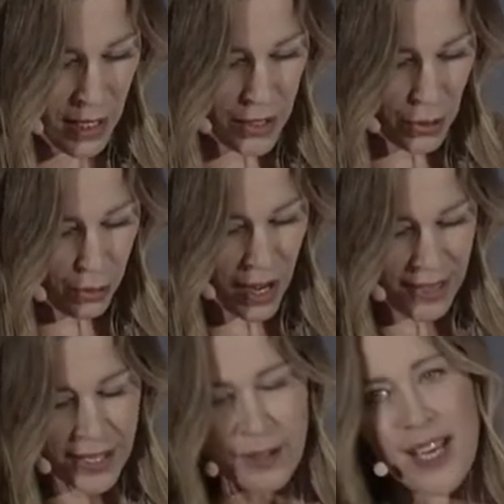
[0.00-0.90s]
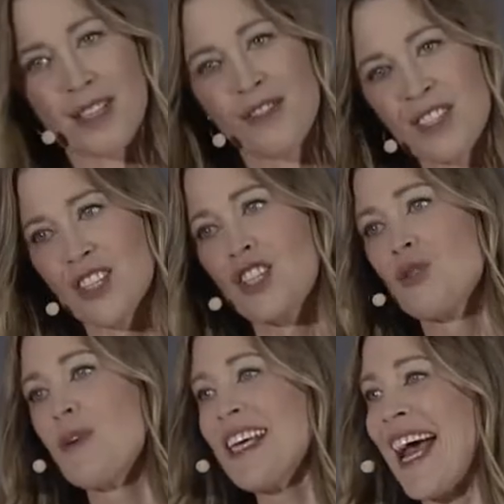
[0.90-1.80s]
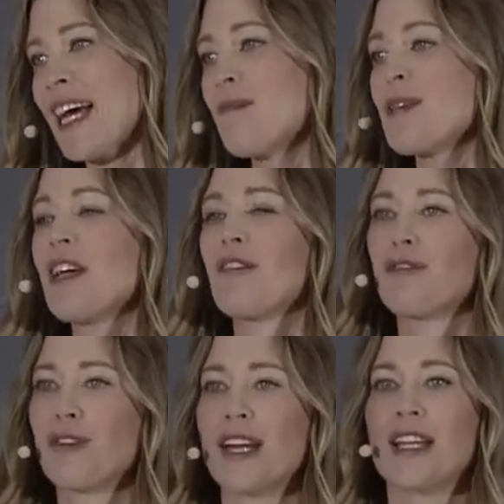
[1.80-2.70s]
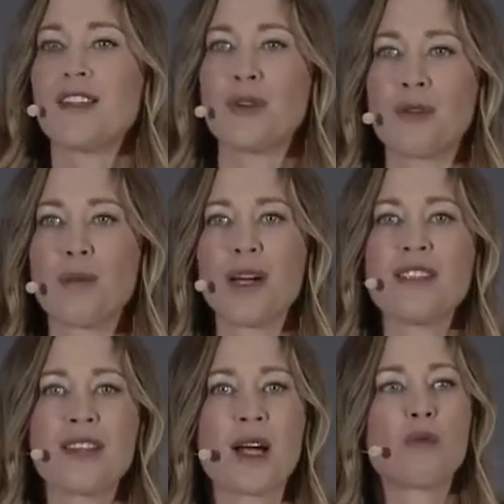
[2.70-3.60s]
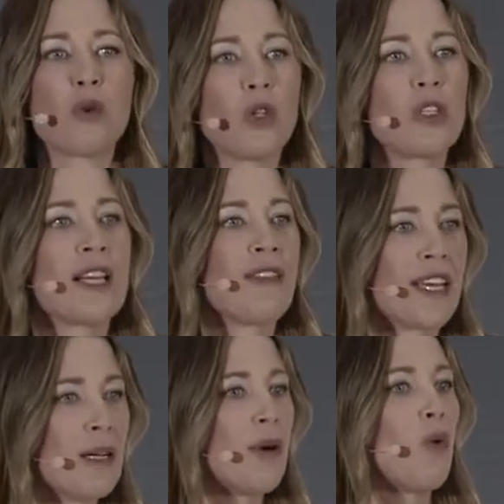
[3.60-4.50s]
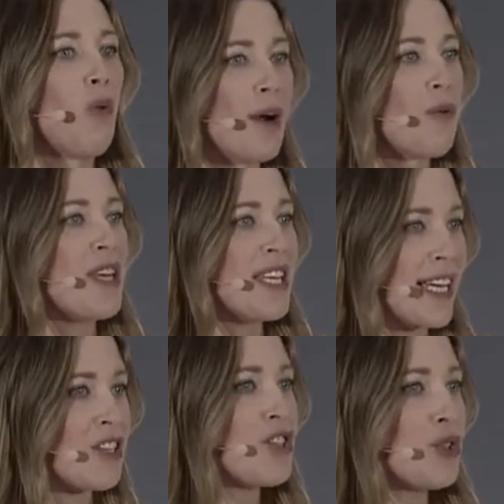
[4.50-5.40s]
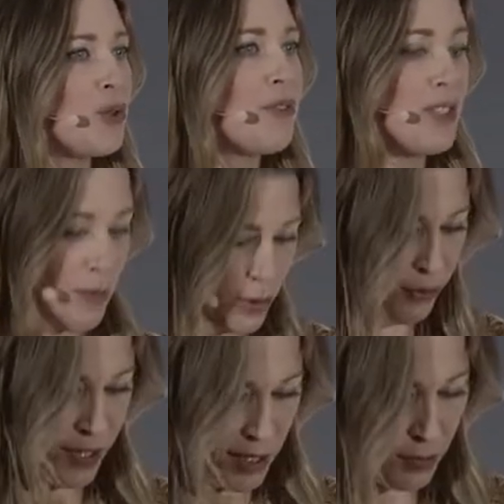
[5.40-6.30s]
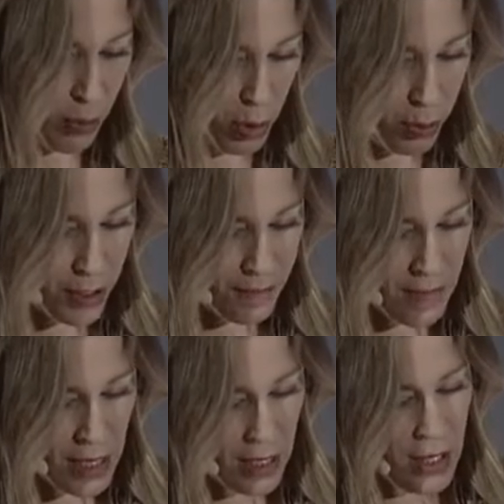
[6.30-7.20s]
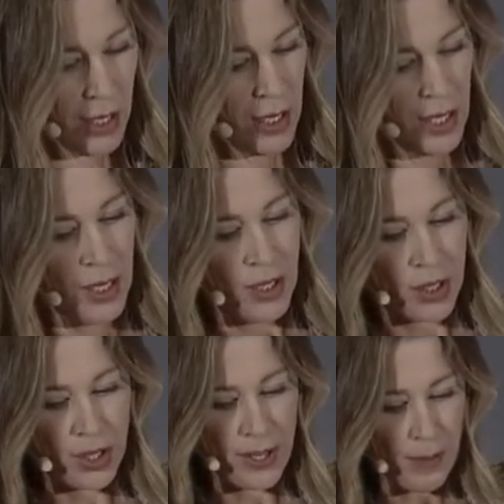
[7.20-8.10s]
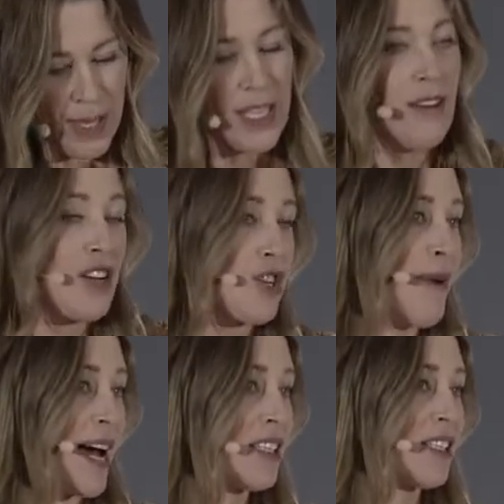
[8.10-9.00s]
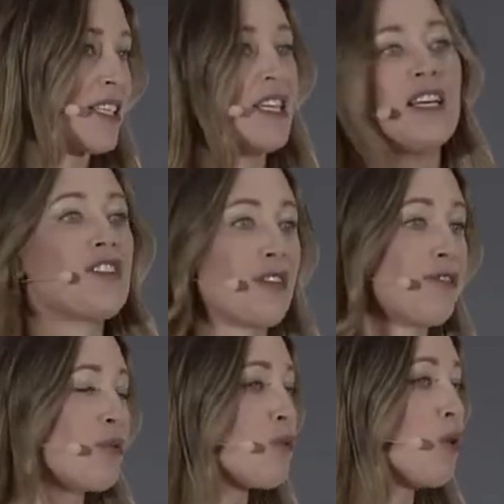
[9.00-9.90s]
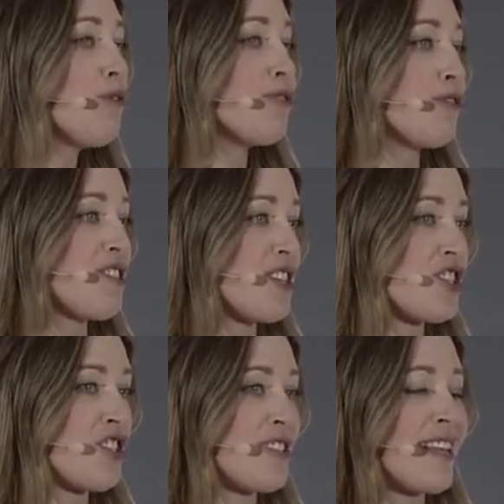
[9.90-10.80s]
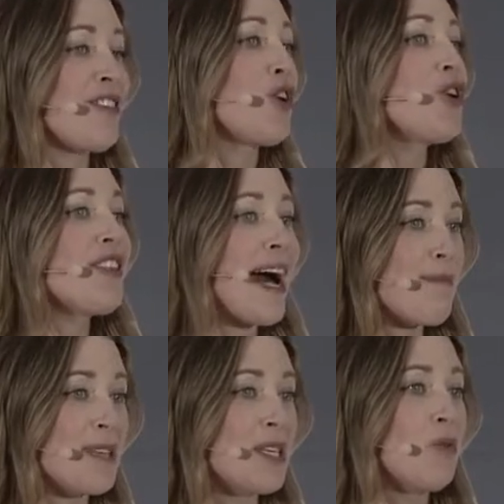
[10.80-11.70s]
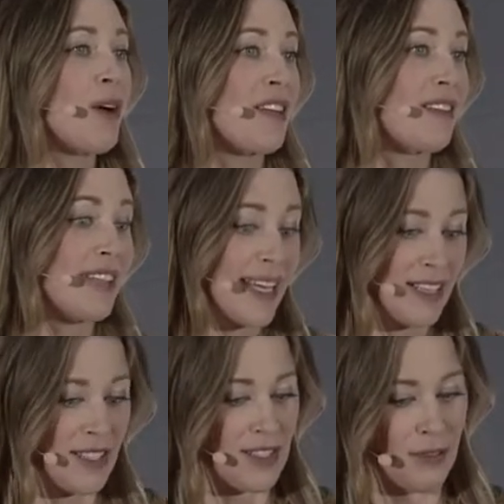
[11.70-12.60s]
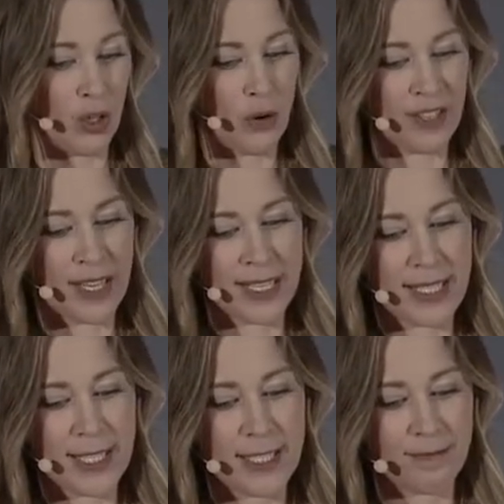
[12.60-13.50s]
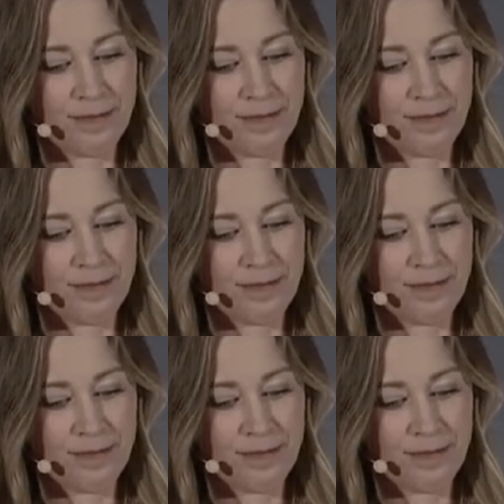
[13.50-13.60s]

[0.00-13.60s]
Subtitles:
So I think as physicians, we can't be afraid to embrace that role and think about what we can do to move things forward. Could there be a dramatically different role for physicians, and could that be one of the legacies of COVID-19?